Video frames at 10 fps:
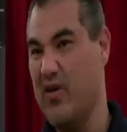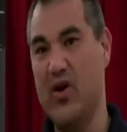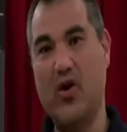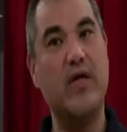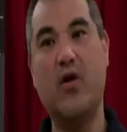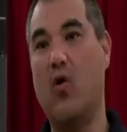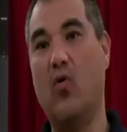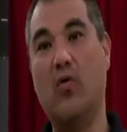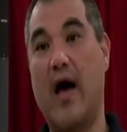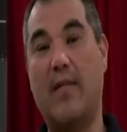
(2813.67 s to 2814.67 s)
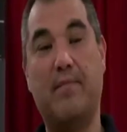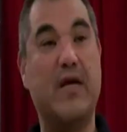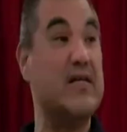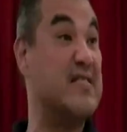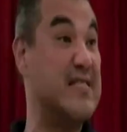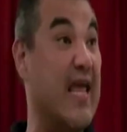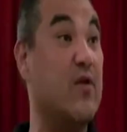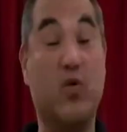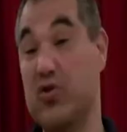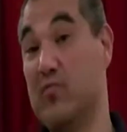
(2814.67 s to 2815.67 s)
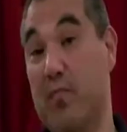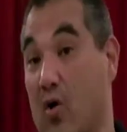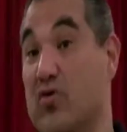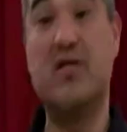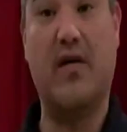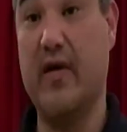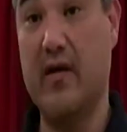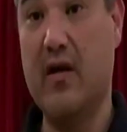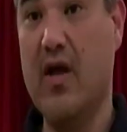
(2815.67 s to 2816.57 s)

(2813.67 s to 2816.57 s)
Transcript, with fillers: You don't need a whole lot because sand will do most of it.